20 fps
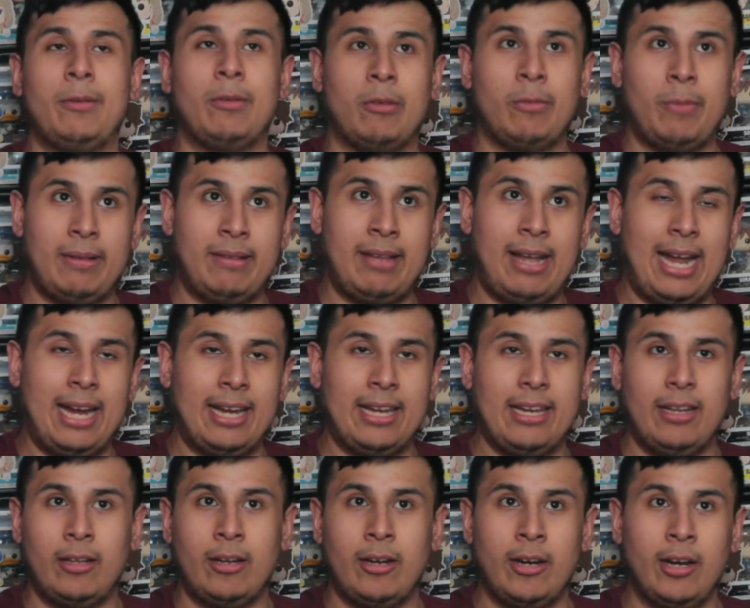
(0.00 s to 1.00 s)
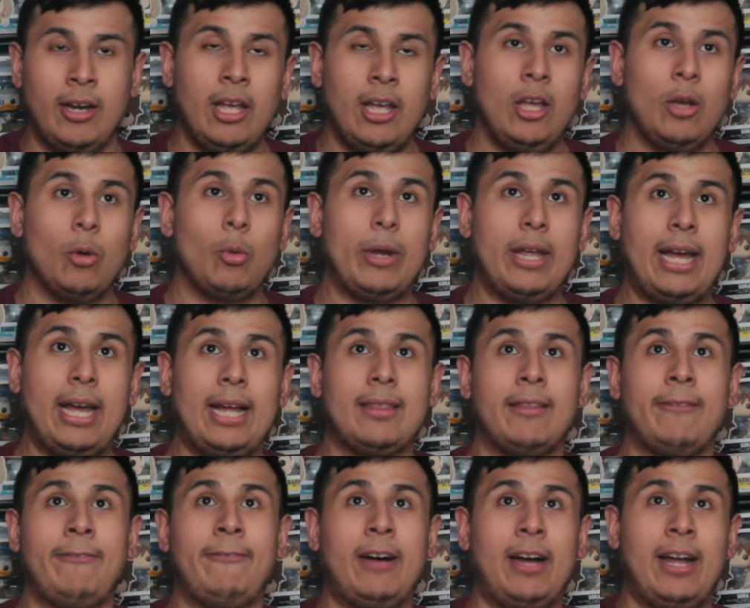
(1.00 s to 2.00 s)
spectacular. We had
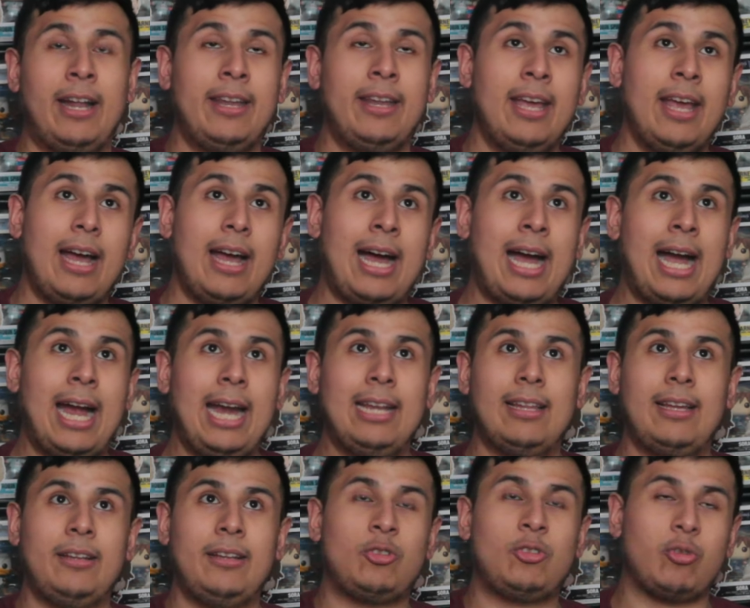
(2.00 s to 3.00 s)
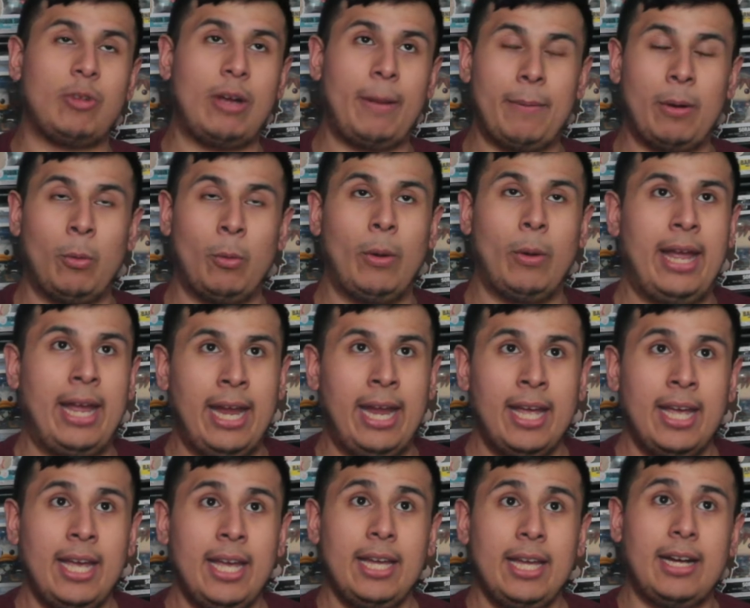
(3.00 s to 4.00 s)
the fun island trip away,
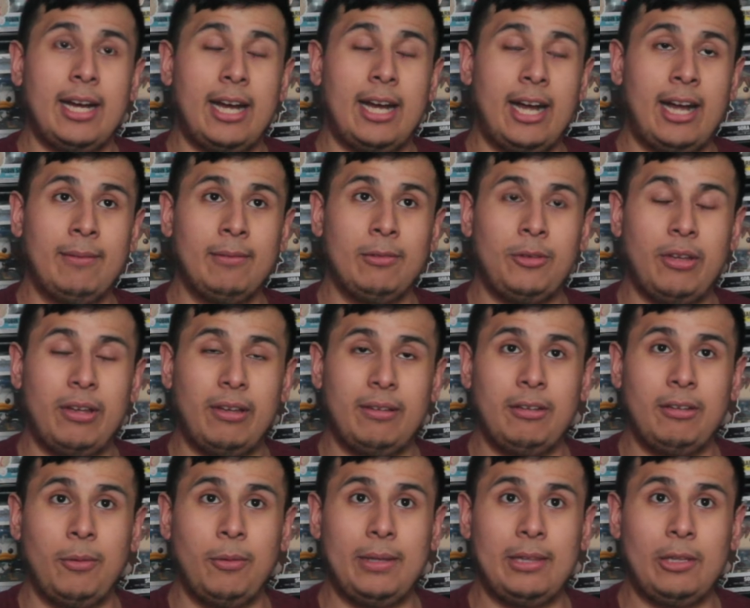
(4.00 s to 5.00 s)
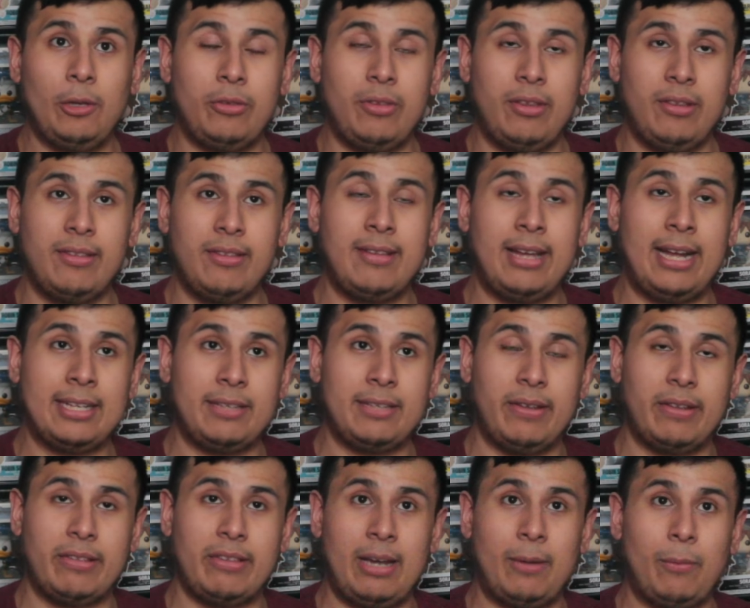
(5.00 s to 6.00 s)
dealing with Lucy's detective
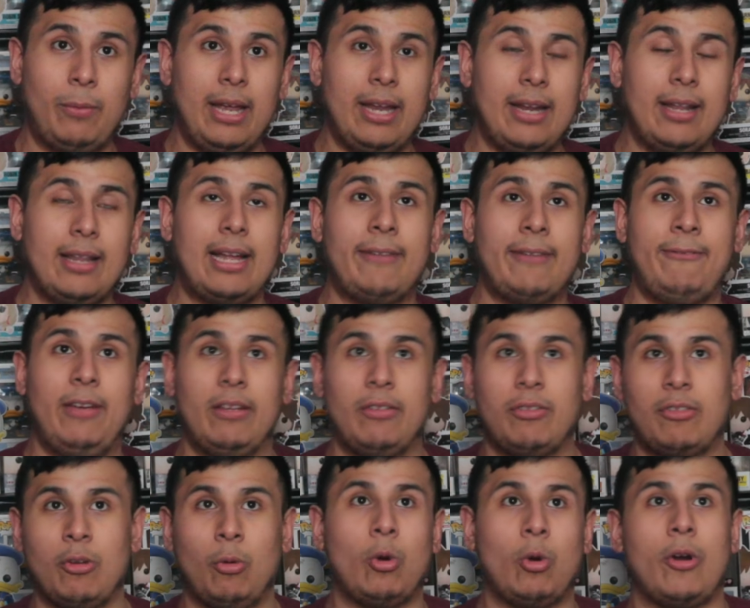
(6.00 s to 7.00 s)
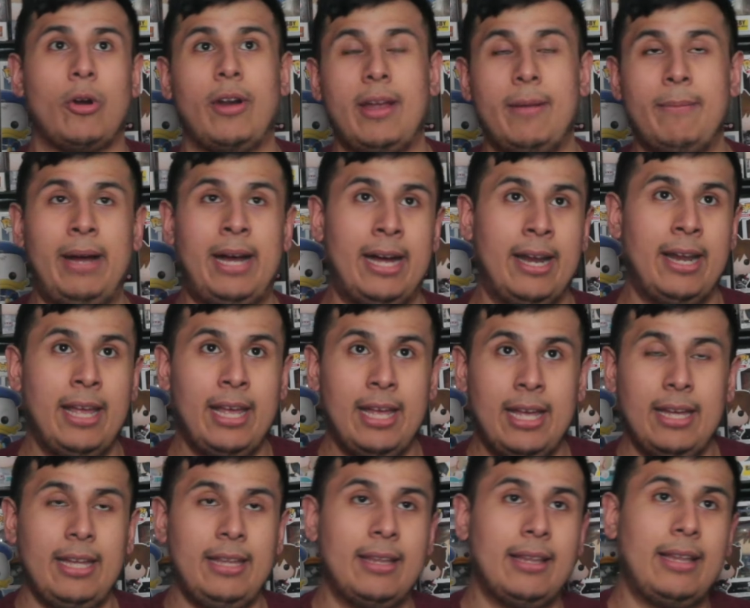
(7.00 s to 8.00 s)
exam. We had a lot of things to worry about
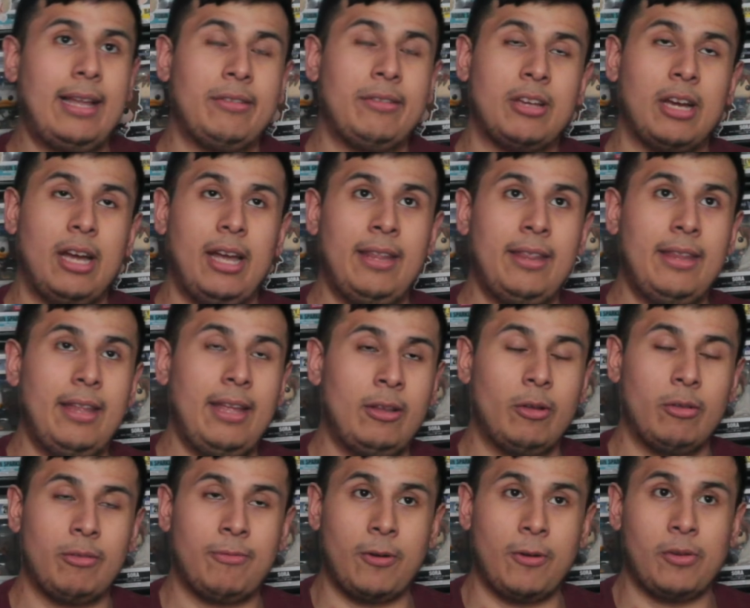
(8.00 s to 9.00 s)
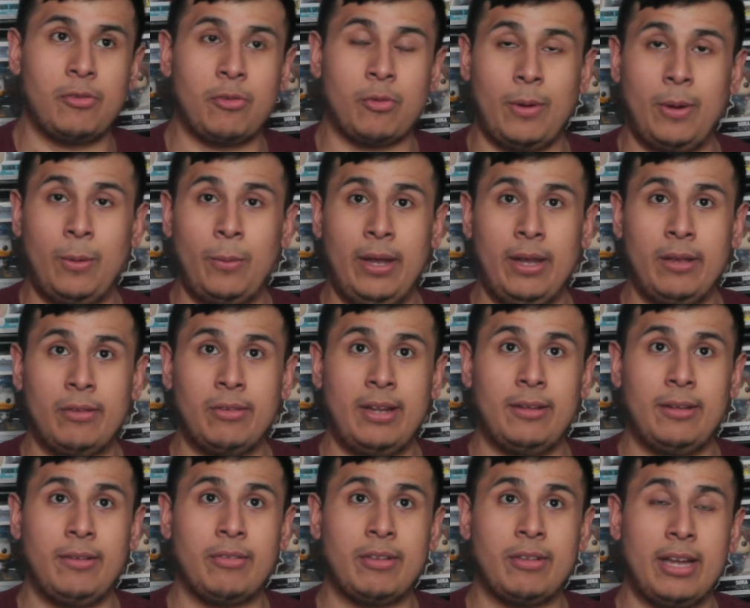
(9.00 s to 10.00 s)
in the last in those first 3 weeks.
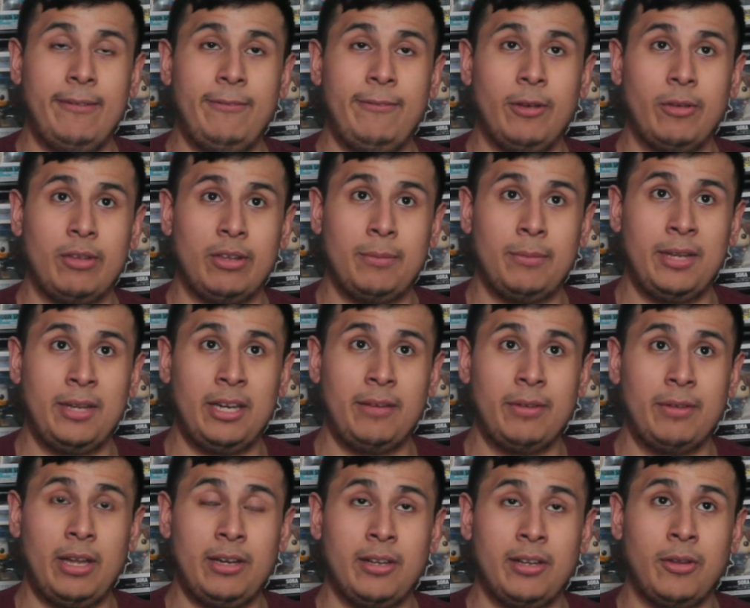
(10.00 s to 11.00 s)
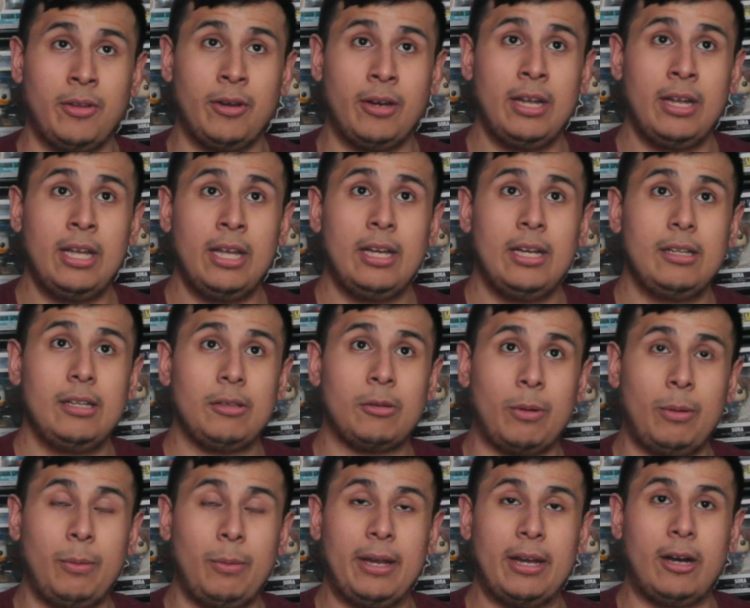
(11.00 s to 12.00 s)
Now this kind of feels like the beginning of another
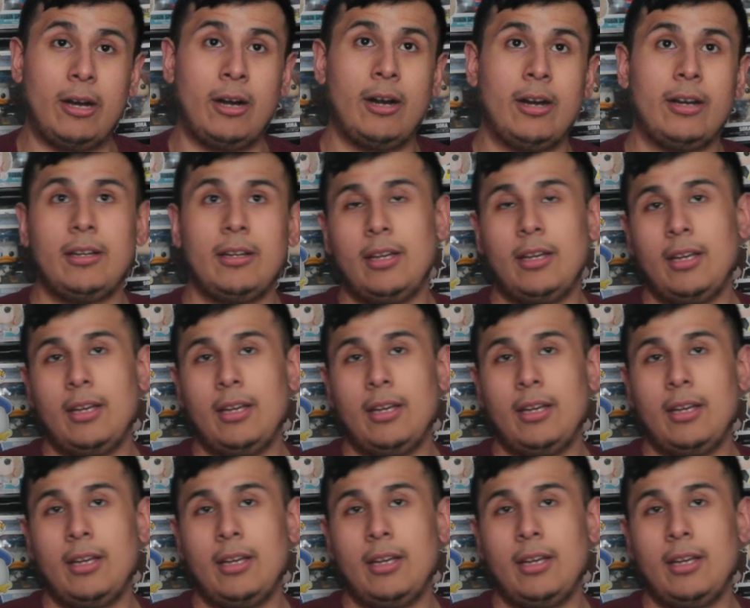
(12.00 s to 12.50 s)
3-week arc.